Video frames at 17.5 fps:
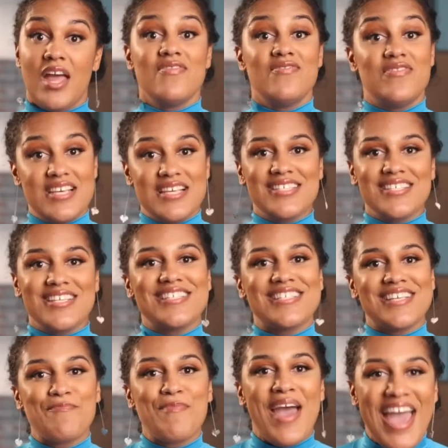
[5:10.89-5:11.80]
This is
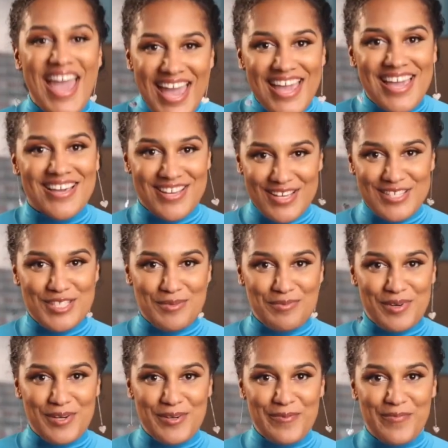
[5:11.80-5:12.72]
a paying
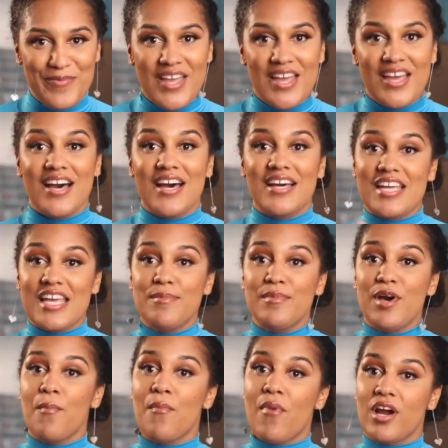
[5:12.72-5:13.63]
customer. An
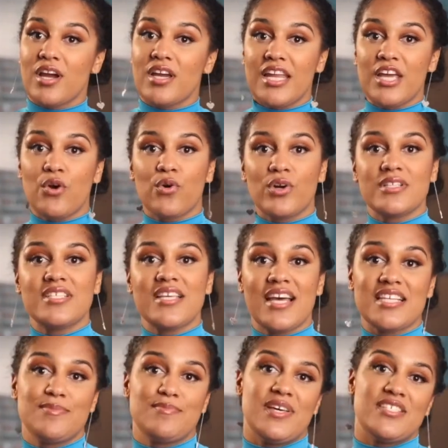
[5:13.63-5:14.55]
email marketing or
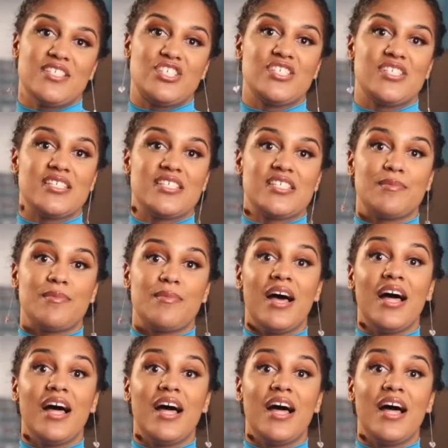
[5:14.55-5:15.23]
text message system